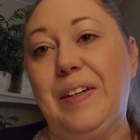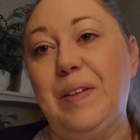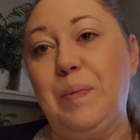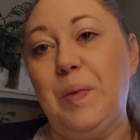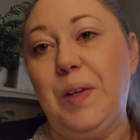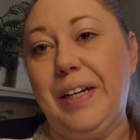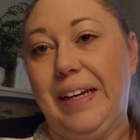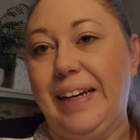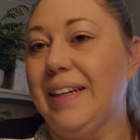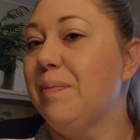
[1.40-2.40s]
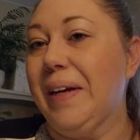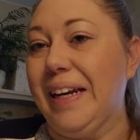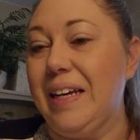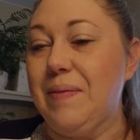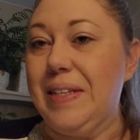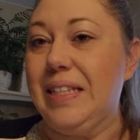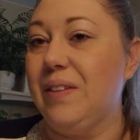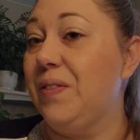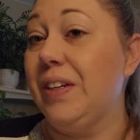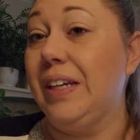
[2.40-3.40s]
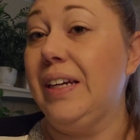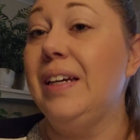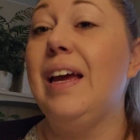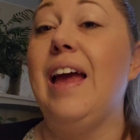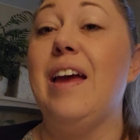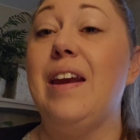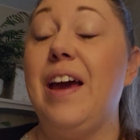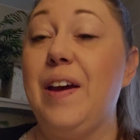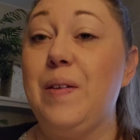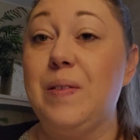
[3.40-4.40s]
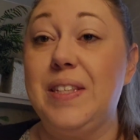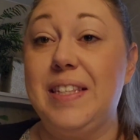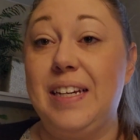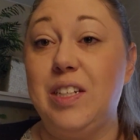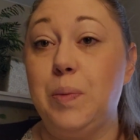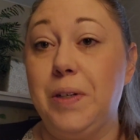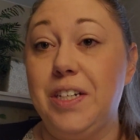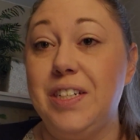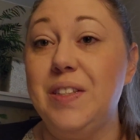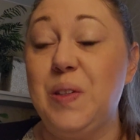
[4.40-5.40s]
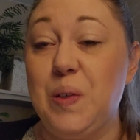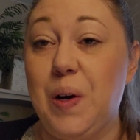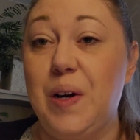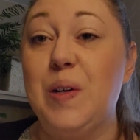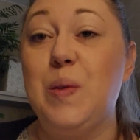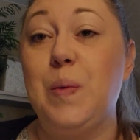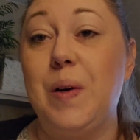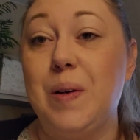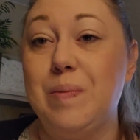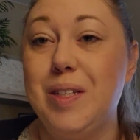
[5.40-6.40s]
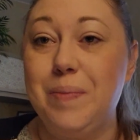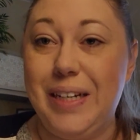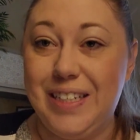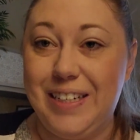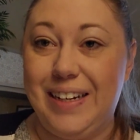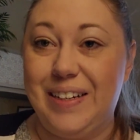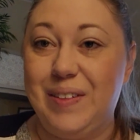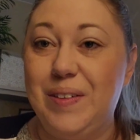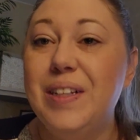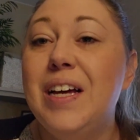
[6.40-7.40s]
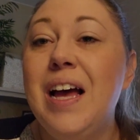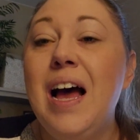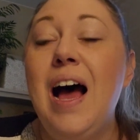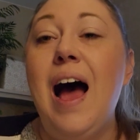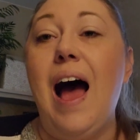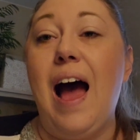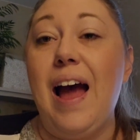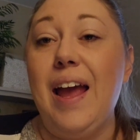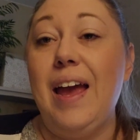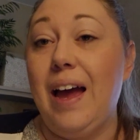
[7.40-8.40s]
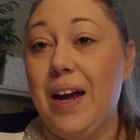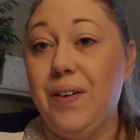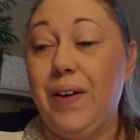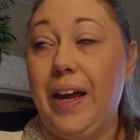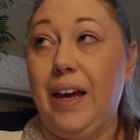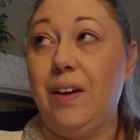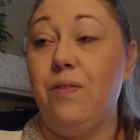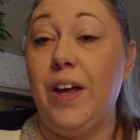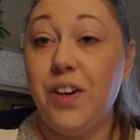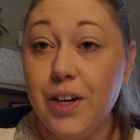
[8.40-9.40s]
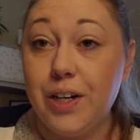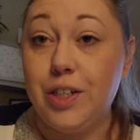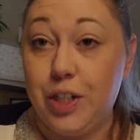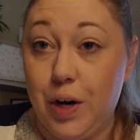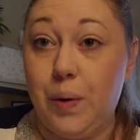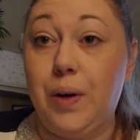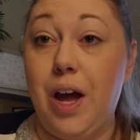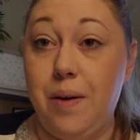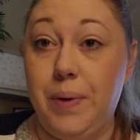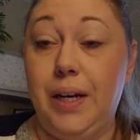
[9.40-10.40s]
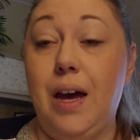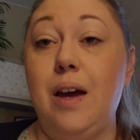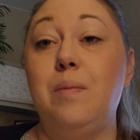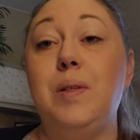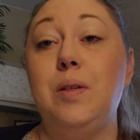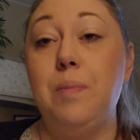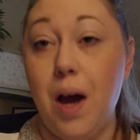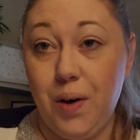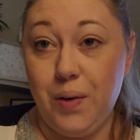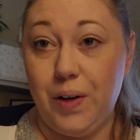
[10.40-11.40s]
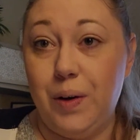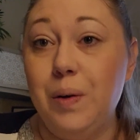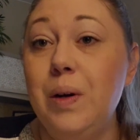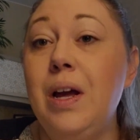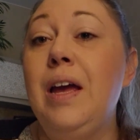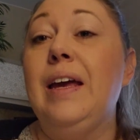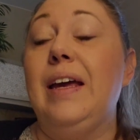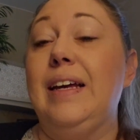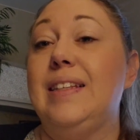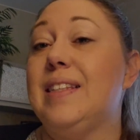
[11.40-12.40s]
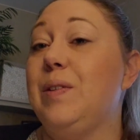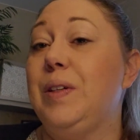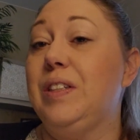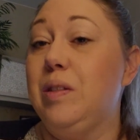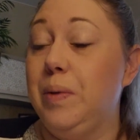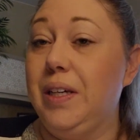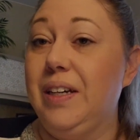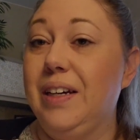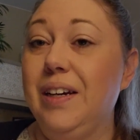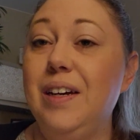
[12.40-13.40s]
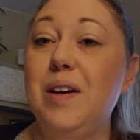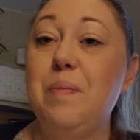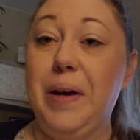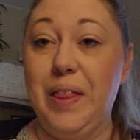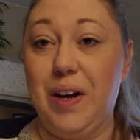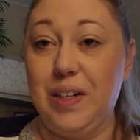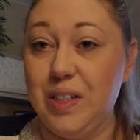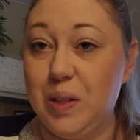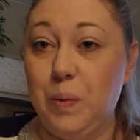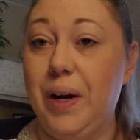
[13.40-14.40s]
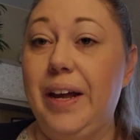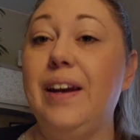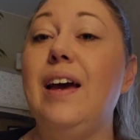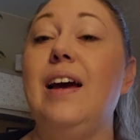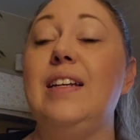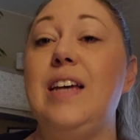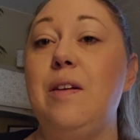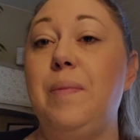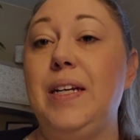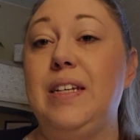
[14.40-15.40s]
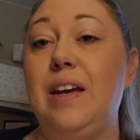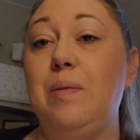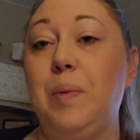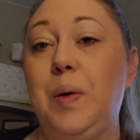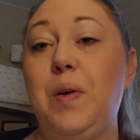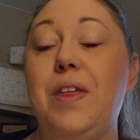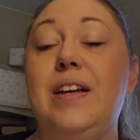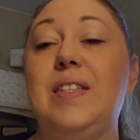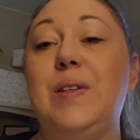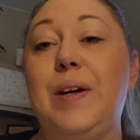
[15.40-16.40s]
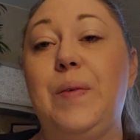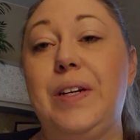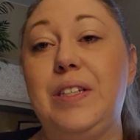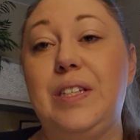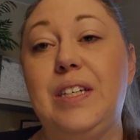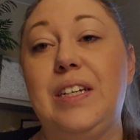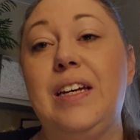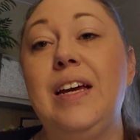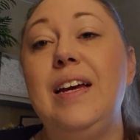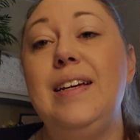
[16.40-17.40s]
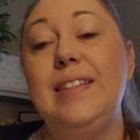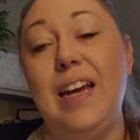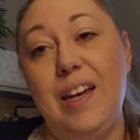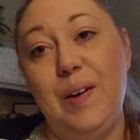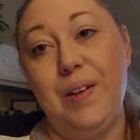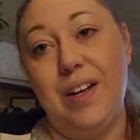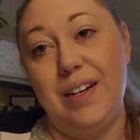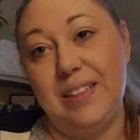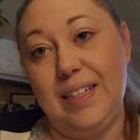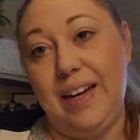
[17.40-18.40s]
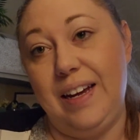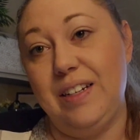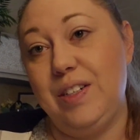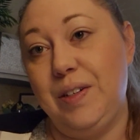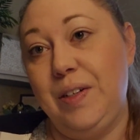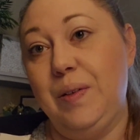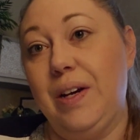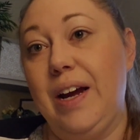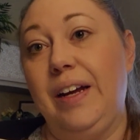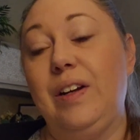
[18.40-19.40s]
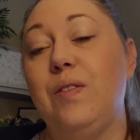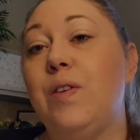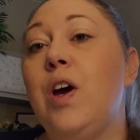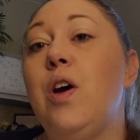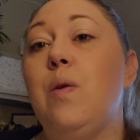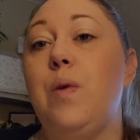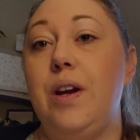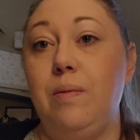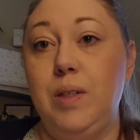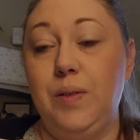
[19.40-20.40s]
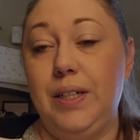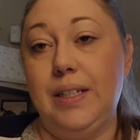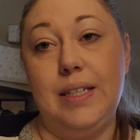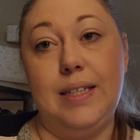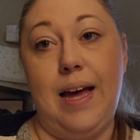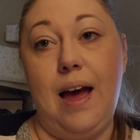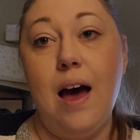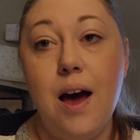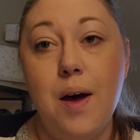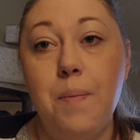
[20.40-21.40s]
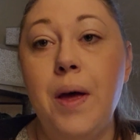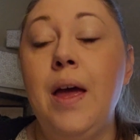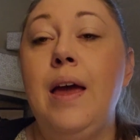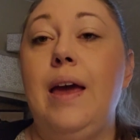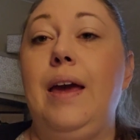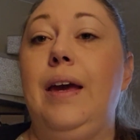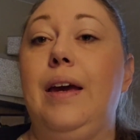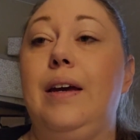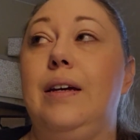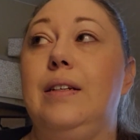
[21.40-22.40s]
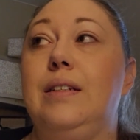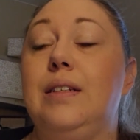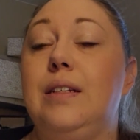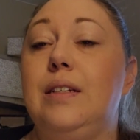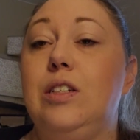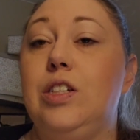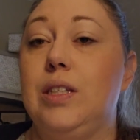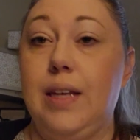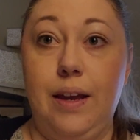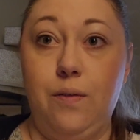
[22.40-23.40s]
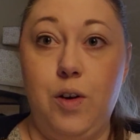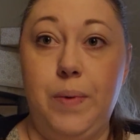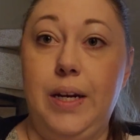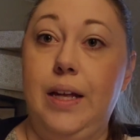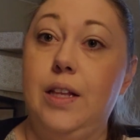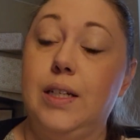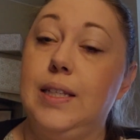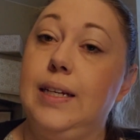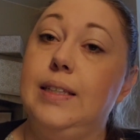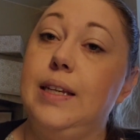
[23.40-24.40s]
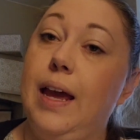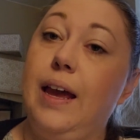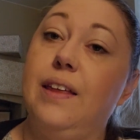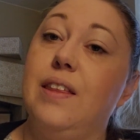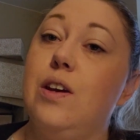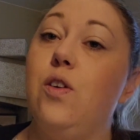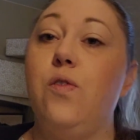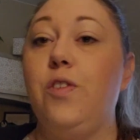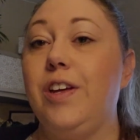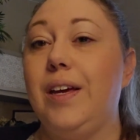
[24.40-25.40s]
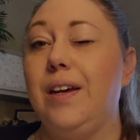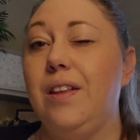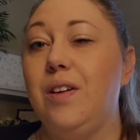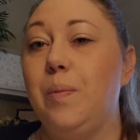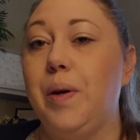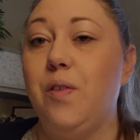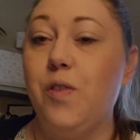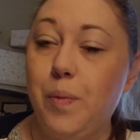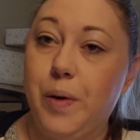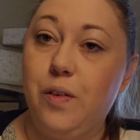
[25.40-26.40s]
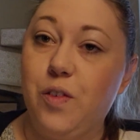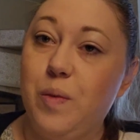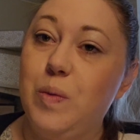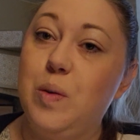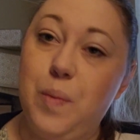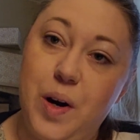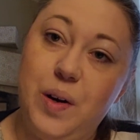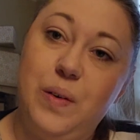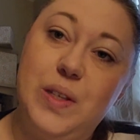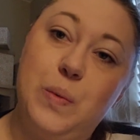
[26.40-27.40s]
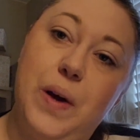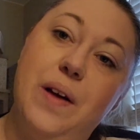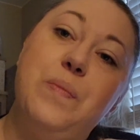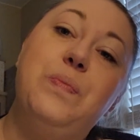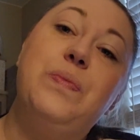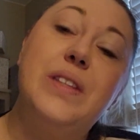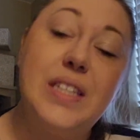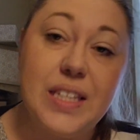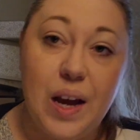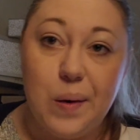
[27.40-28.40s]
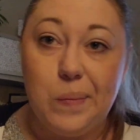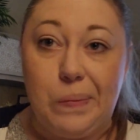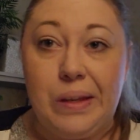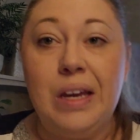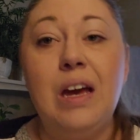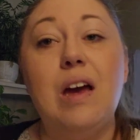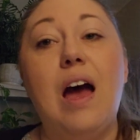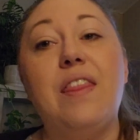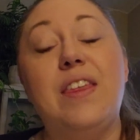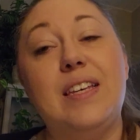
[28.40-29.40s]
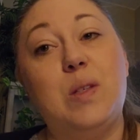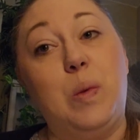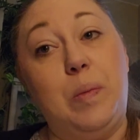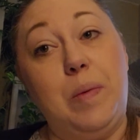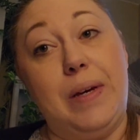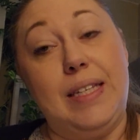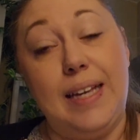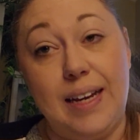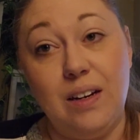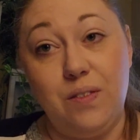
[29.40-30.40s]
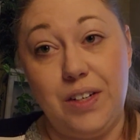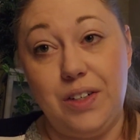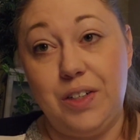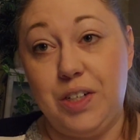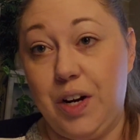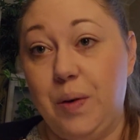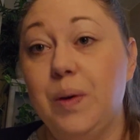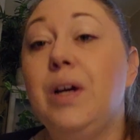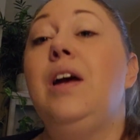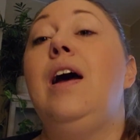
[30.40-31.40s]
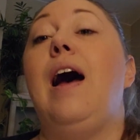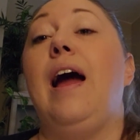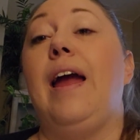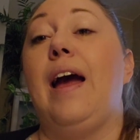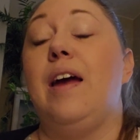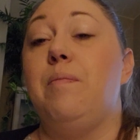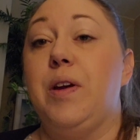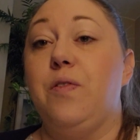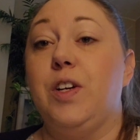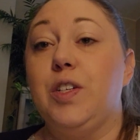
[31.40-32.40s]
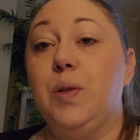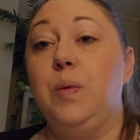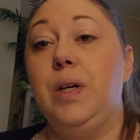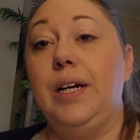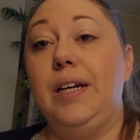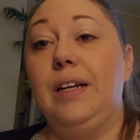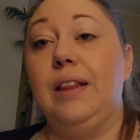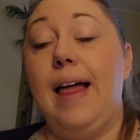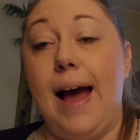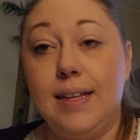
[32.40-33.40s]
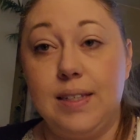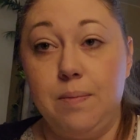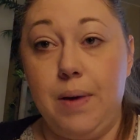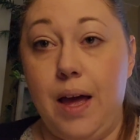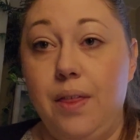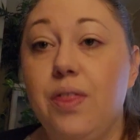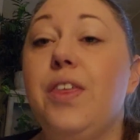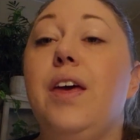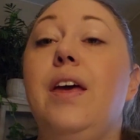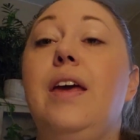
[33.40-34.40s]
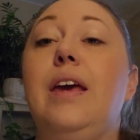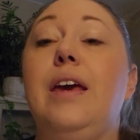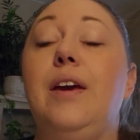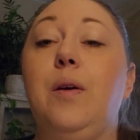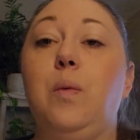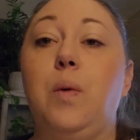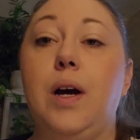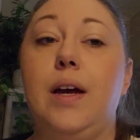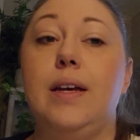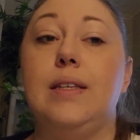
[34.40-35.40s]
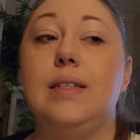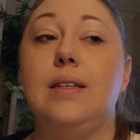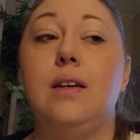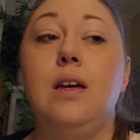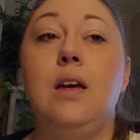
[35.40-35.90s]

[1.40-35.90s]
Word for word: Good morning. My name is Tiffany and I own Sagebrush and Stars. Welcome to my channel. I have a vendor show coming up tomorrow. It's going to be my largest one, a 10 by 10 booth. And so I wanted to take you along today to show you kind of what I'm doing to set up and just kind of what my day looks like today and then hopefully get a little bit of filming from tomorrow as well. So this will be my second vendor show. I had my first one last month. It was